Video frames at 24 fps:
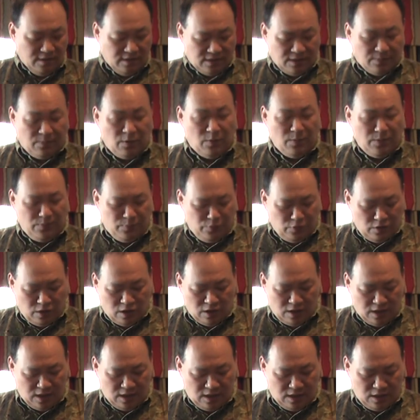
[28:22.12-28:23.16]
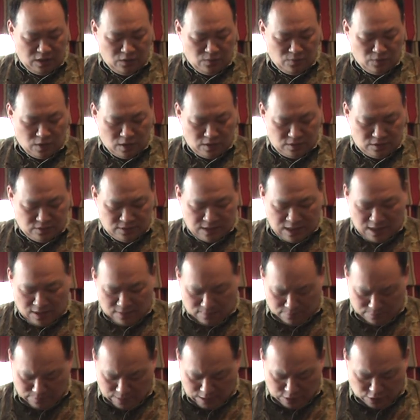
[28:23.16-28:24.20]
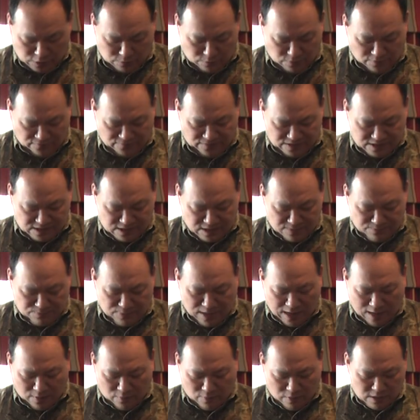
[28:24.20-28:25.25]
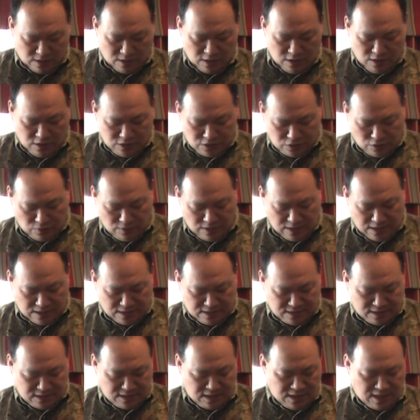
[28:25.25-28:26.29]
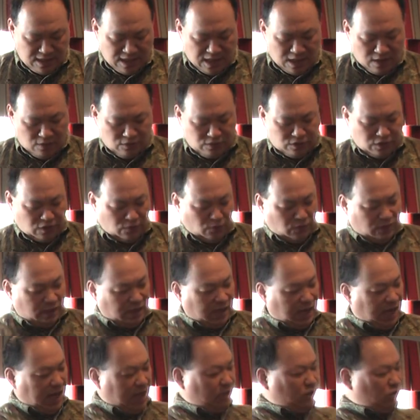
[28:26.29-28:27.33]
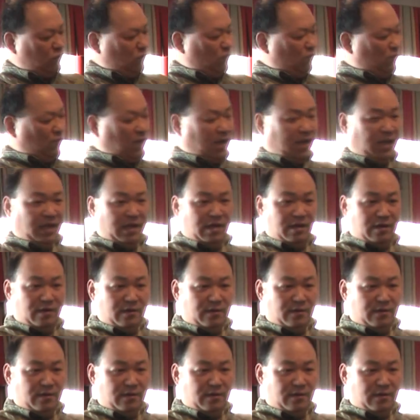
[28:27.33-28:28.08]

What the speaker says: The moment you put on it, you want to now actually move this thing backward so you can see the outsert with the edge right here.